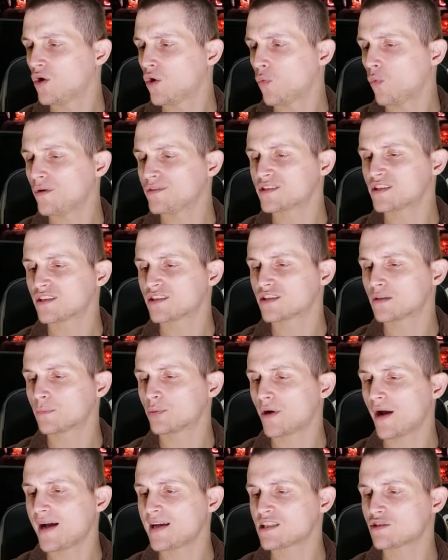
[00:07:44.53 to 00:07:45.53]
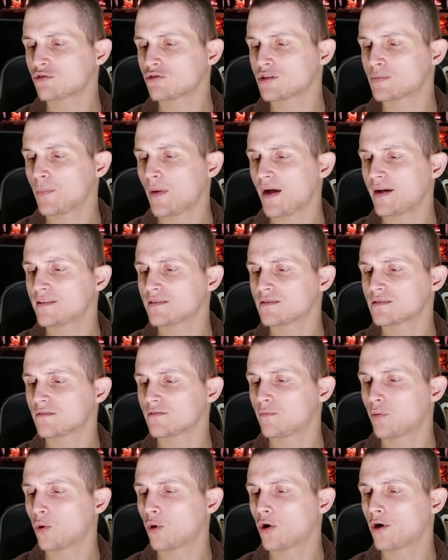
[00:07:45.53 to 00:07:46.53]
Was the surprised response
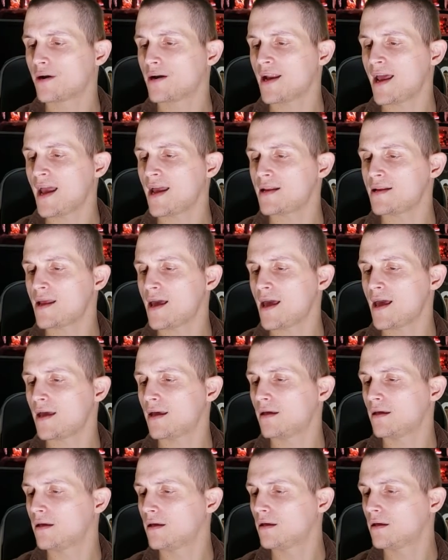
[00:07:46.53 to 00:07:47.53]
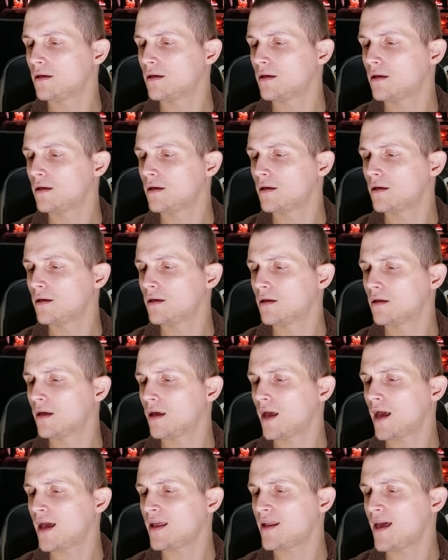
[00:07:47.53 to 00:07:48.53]
of poor Nene,
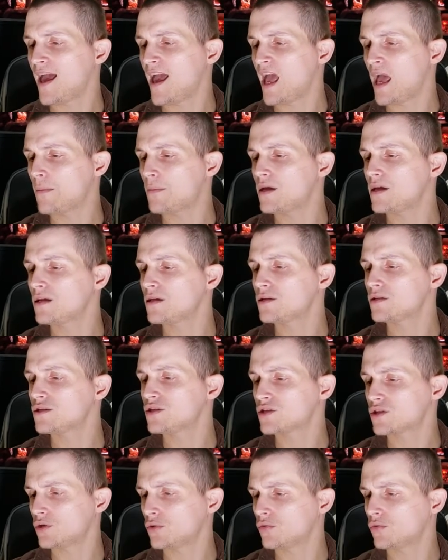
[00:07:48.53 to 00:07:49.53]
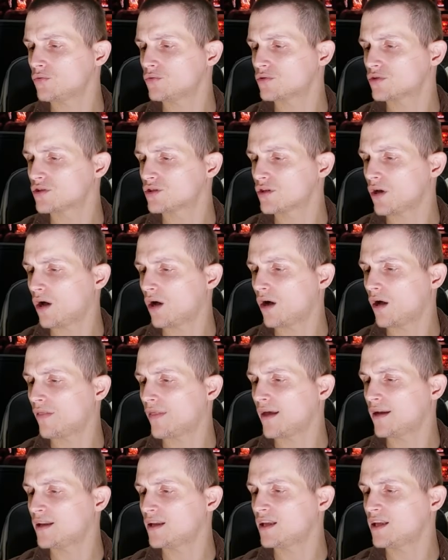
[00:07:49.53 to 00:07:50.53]
and Amy soon saw
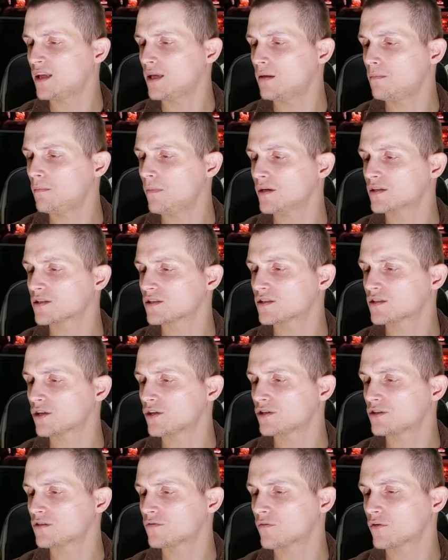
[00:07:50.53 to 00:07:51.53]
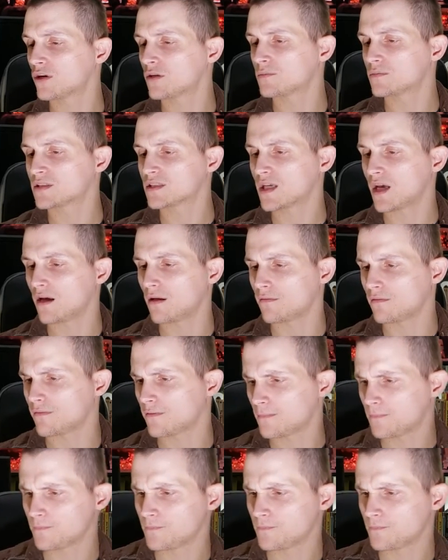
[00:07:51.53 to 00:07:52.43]
that he must search for himself.